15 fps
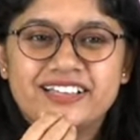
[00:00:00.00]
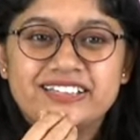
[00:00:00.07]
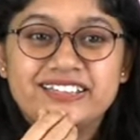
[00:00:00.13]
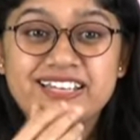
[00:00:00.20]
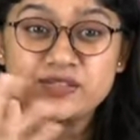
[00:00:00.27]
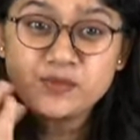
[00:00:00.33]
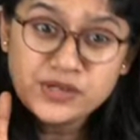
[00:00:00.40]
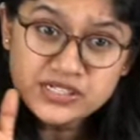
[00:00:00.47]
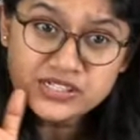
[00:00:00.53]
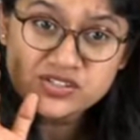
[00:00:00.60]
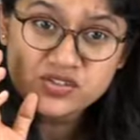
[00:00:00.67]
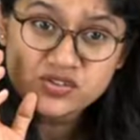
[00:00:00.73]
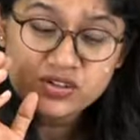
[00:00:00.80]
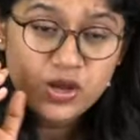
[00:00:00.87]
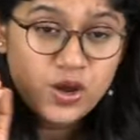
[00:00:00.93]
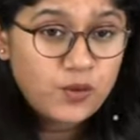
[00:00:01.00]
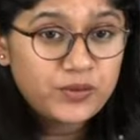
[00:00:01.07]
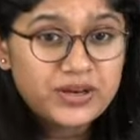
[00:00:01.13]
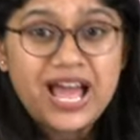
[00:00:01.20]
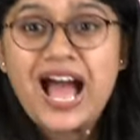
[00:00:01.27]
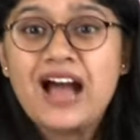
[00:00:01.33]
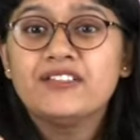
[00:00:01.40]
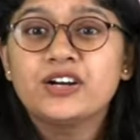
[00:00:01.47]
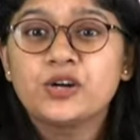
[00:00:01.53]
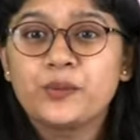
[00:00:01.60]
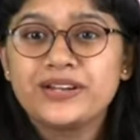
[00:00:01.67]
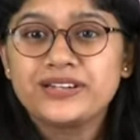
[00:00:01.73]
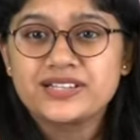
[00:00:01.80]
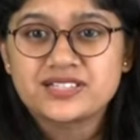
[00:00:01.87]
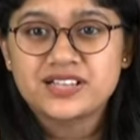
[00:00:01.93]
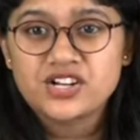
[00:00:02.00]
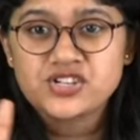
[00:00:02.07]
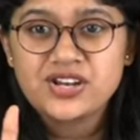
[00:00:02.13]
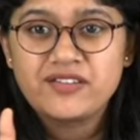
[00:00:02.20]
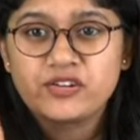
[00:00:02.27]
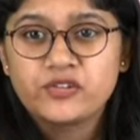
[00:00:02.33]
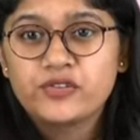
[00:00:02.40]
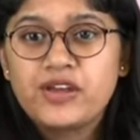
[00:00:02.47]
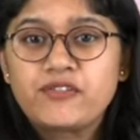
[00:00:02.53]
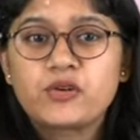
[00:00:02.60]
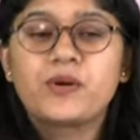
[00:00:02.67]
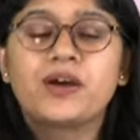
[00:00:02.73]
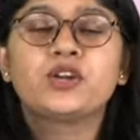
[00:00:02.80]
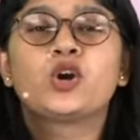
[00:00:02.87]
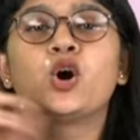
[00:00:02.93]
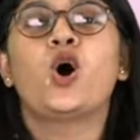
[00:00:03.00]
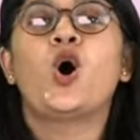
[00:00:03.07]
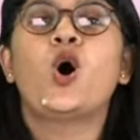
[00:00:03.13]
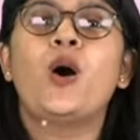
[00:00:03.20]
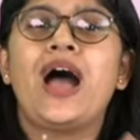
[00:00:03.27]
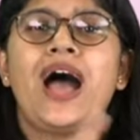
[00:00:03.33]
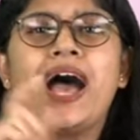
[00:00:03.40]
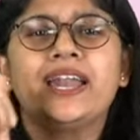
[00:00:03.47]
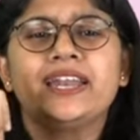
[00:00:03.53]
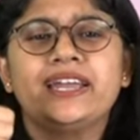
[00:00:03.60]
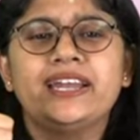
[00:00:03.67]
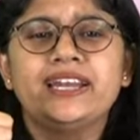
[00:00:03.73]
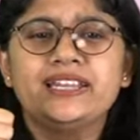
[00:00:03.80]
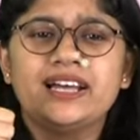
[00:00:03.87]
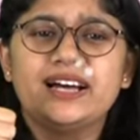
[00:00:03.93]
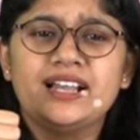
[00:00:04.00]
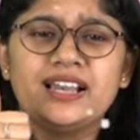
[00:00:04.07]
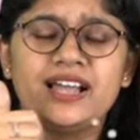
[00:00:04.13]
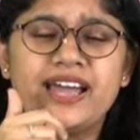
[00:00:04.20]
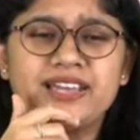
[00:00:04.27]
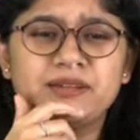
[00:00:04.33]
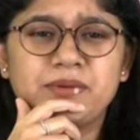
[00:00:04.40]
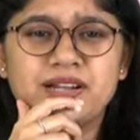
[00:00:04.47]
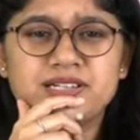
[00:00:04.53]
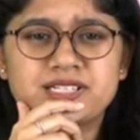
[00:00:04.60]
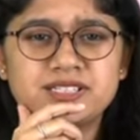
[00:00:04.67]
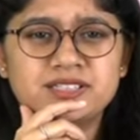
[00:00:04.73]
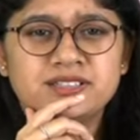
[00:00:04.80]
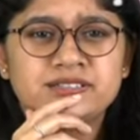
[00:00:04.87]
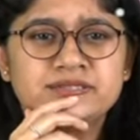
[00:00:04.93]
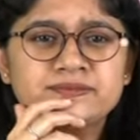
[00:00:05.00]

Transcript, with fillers: Yes, we'll, we'll have a quick discussion. Everyone go and hit the like button.